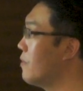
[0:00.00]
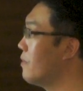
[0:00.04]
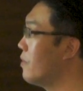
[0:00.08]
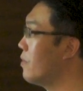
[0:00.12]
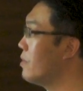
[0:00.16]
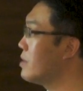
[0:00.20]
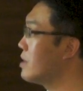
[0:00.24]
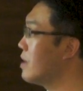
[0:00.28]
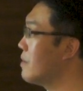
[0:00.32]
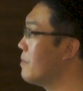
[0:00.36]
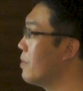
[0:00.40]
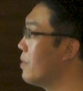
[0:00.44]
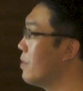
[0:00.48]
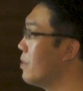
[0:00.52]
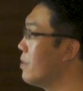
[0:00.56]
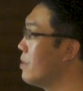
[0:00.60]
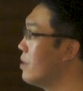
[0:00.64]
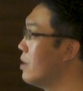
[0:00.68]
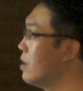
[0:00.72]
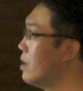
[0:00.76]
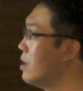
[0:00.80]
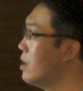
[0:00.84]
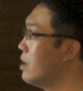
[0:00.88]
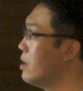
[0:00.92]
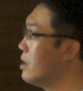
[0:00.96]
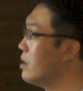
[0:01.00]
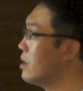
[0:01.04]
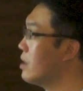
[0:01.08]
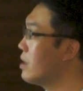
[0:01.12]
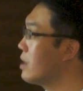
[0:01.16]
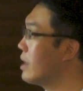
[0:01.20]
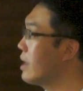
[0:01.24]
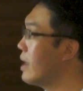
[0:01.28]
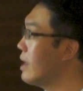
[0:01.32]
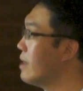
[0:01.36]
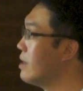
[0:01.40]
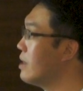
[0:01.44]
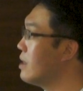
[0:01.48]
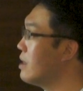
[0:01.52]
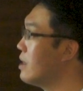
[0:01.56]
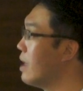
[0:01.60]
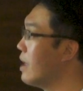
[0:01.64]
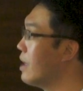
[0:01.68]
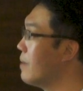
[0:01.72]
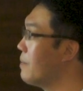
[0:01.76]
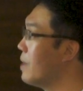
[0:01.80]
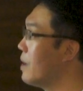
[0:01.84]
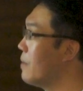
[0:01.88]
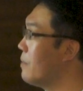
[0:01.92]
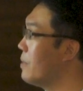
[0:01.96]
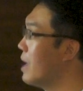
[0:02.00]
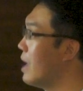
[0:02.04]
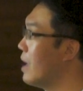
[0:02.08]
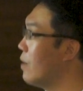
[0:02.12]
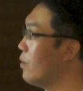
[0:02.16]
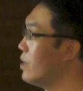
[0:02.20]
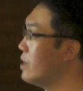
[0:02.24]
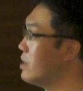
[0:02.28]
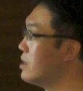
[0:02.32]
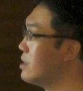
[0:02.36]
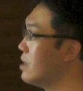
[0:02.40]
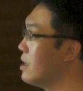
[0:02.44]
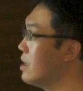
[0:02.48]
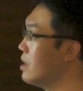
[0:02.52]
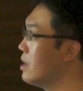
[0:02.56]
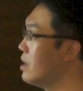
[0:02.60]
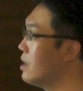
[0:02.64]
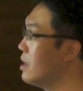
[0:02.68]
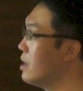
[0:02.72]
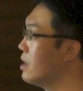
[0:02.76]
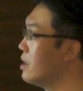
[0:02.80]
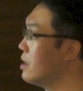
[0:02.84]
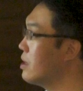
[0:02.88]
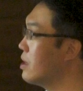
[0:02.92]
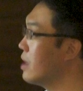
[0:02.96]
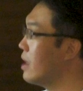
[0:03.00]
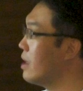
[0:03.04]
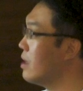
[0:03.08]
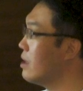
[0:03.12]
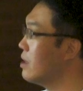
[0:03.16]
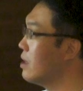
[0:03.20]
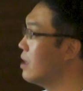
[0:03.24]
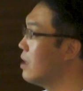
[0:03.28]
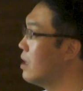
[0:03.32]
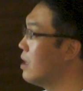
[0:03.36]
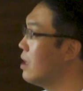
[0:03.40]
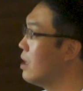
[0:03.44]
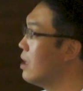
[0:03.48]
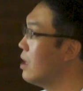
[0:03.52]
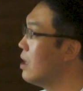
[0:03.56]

For example, the candidate peptide we see here can